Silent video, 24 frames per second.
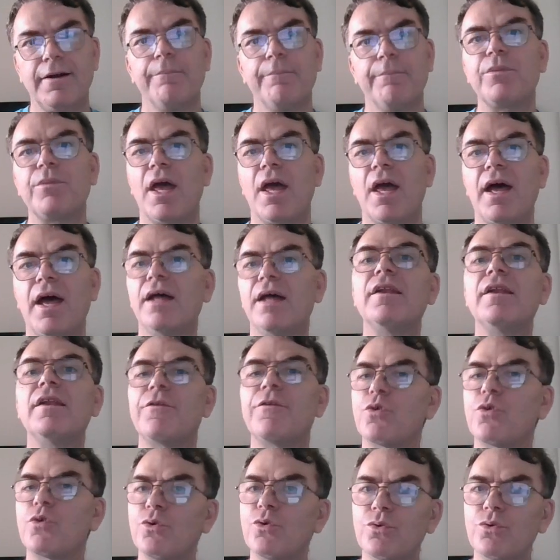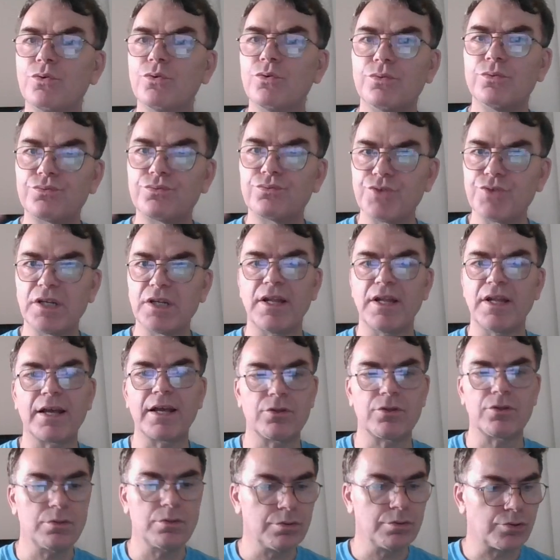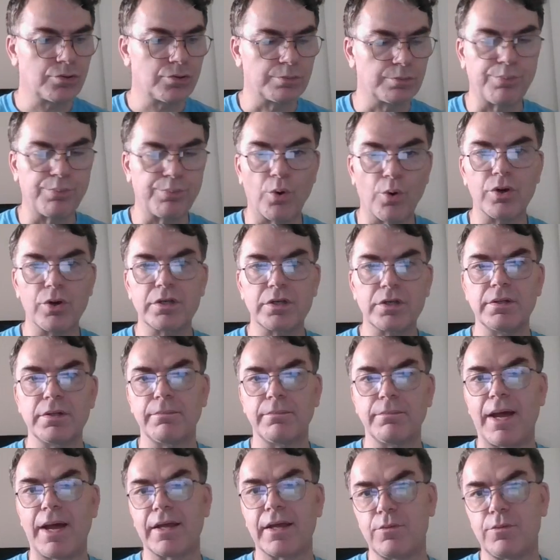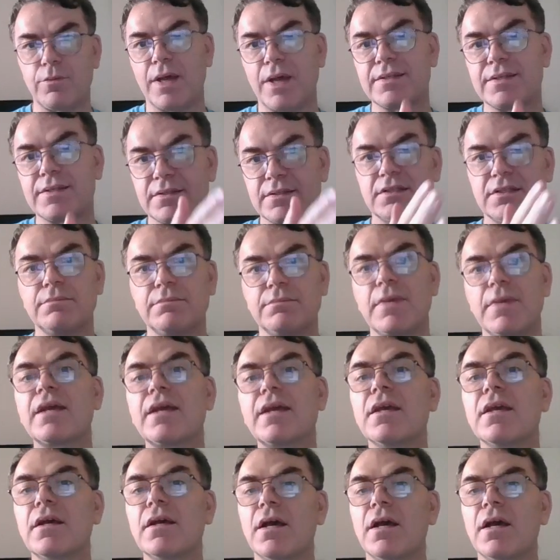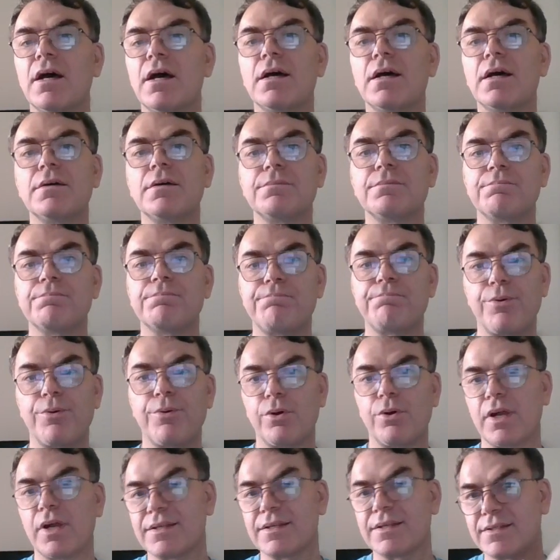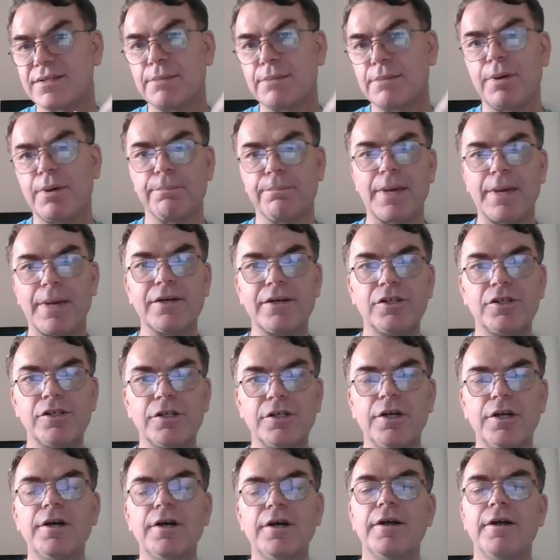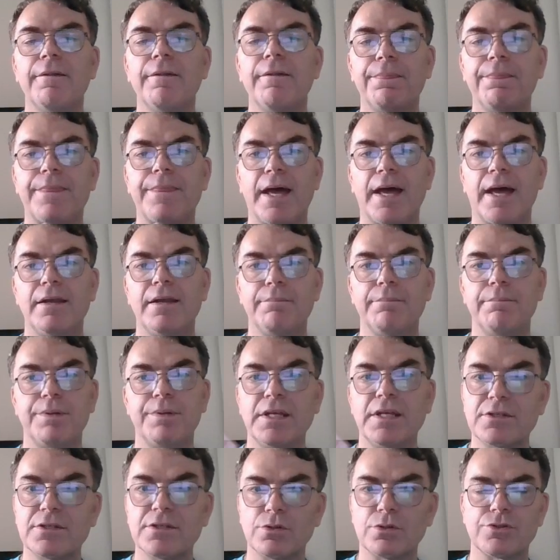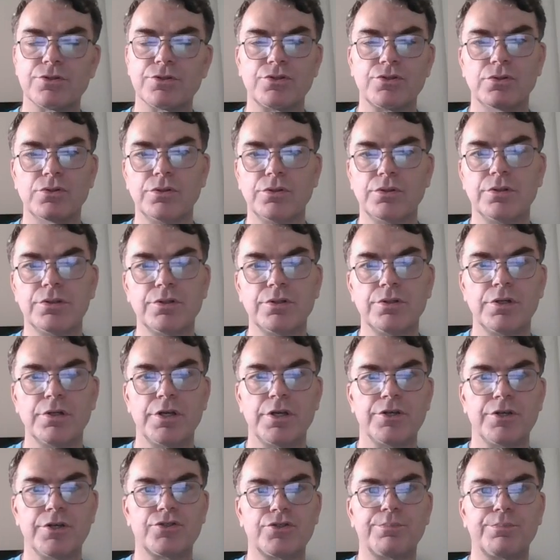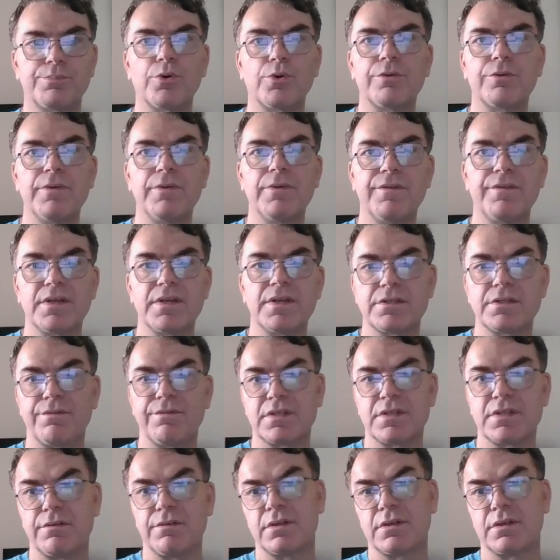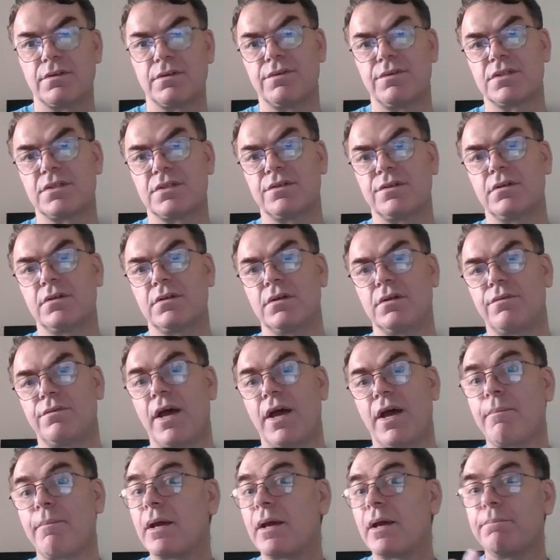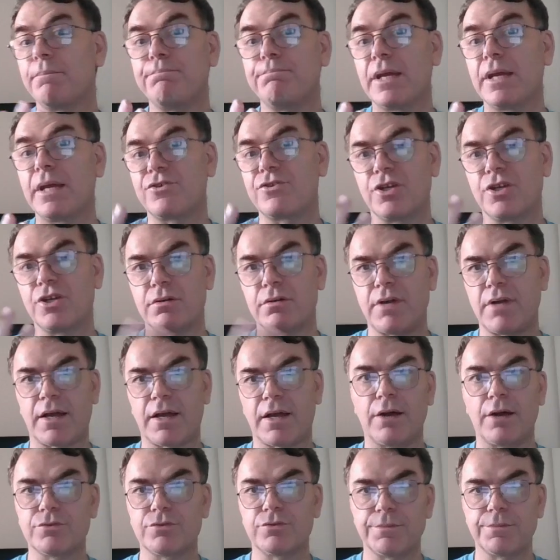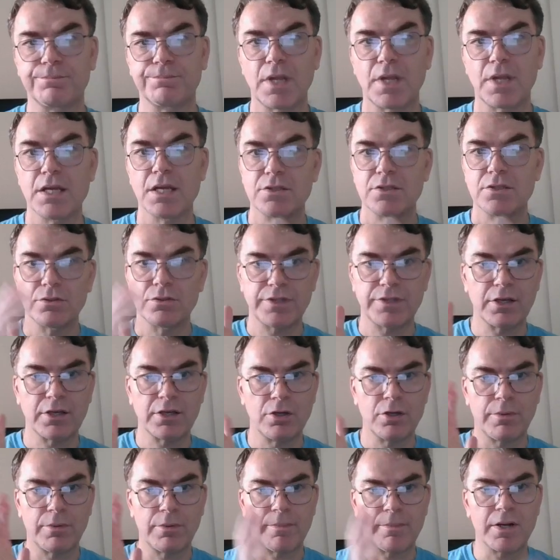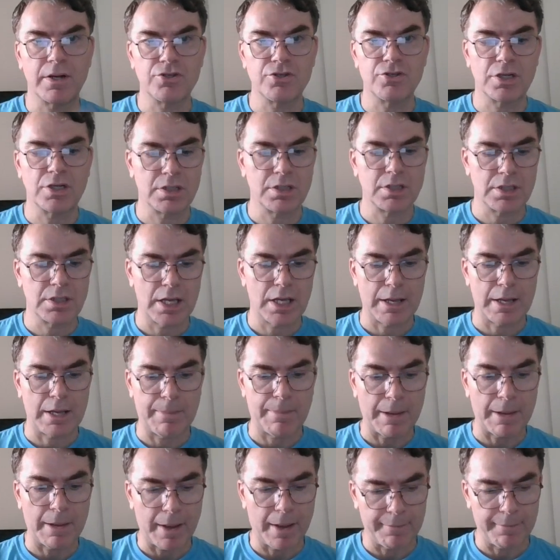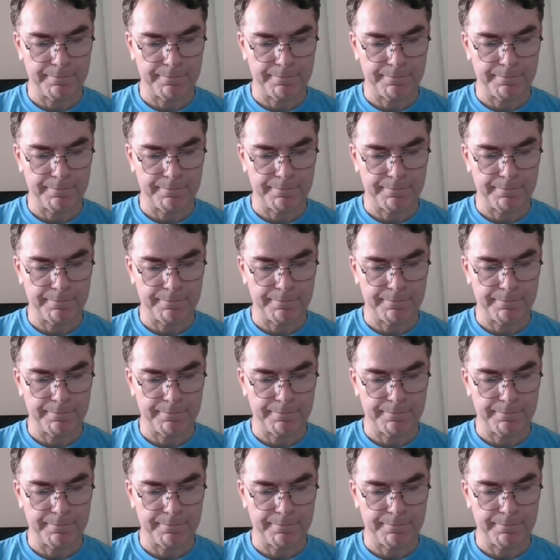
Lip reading: And if you really like to support my quest in making Perl and CPAN better, then please also support me via my Patreon account. So thank you very much, and bye bye.